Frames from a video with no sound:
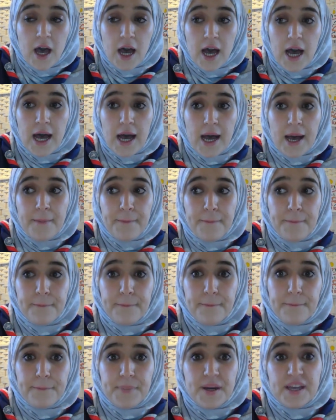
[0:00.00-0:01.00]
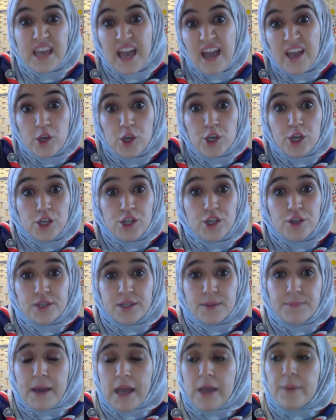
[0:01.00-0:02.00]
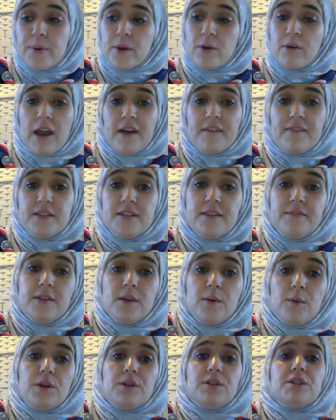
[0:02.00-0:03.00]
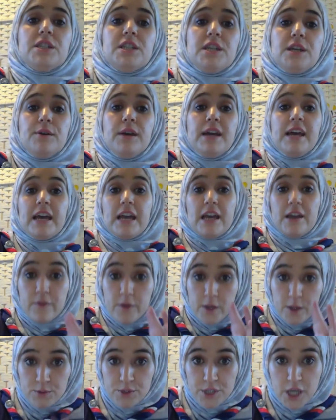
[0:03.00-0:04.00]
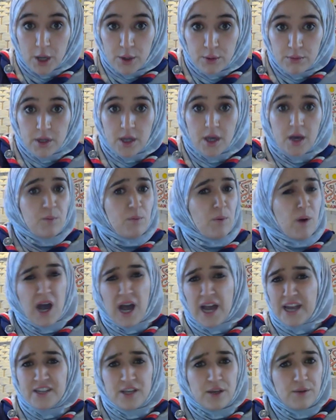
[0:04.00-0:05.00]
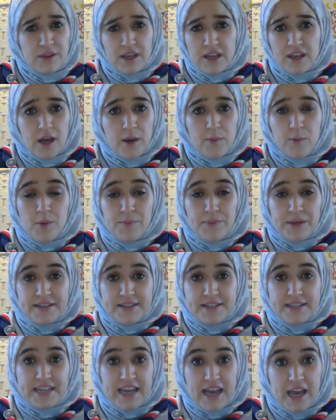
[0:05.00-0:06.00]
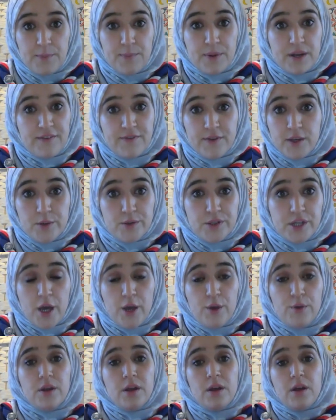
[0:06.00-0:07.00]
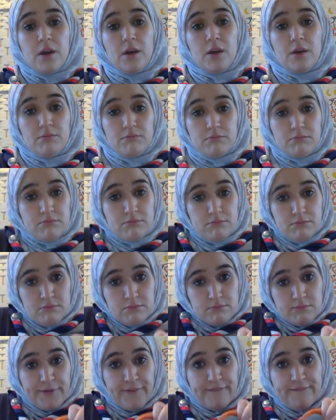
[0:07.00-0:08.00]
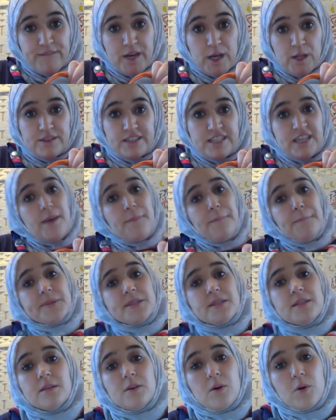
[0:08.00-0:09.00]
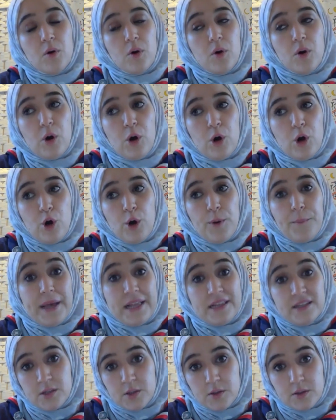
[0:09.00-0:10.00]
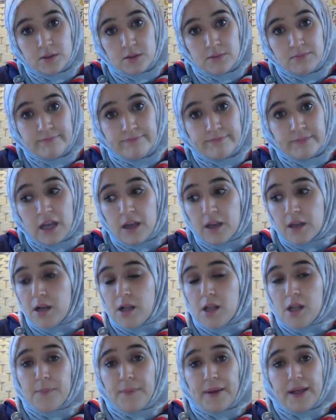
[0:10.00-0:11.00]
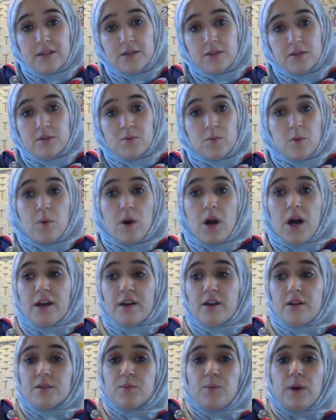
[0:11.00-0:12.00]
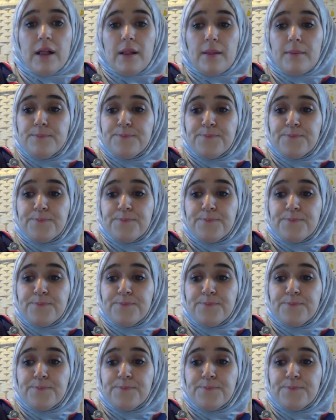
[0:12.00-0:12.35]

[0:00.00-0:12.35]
But yeah, you can use some paper crafts if you want to. If you don't, well, I don't think I will be today, but if you don't, belt tips or pencils. Coloured pencils will work as well.